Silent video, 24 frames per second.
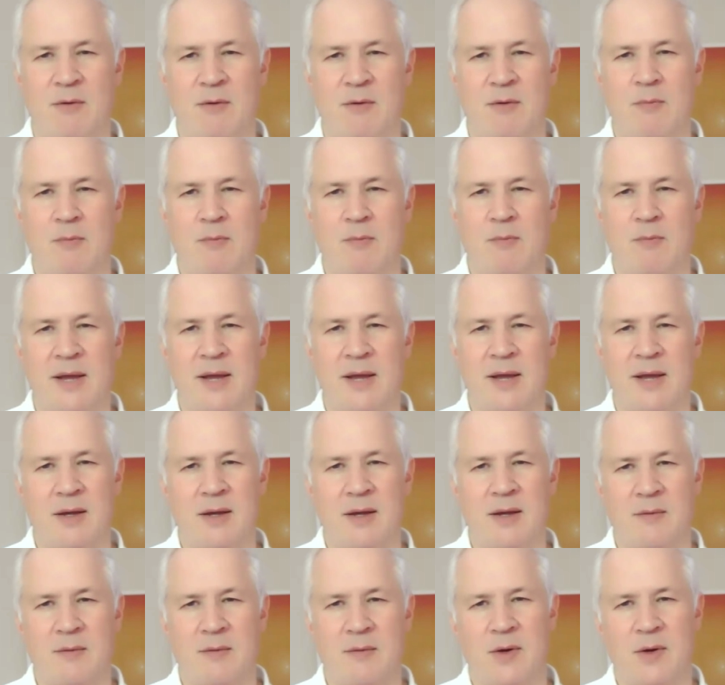by
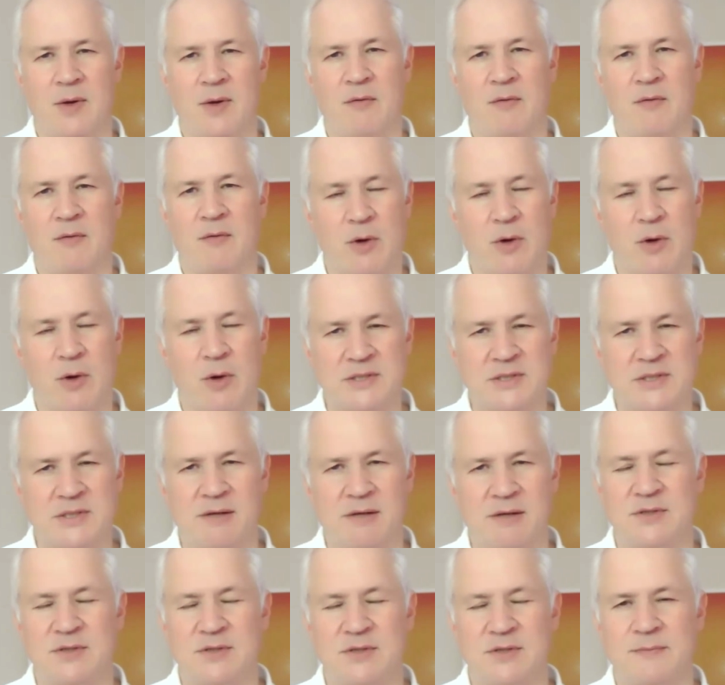uh, for
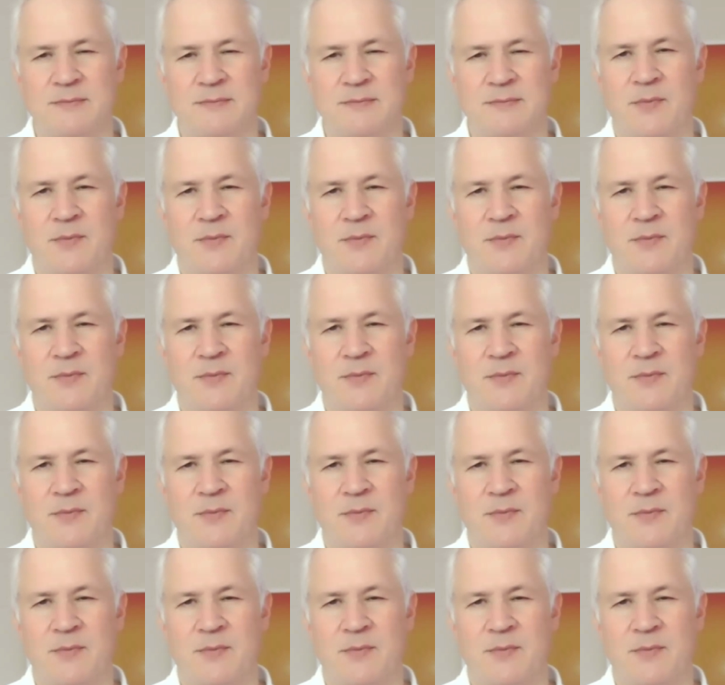ourselves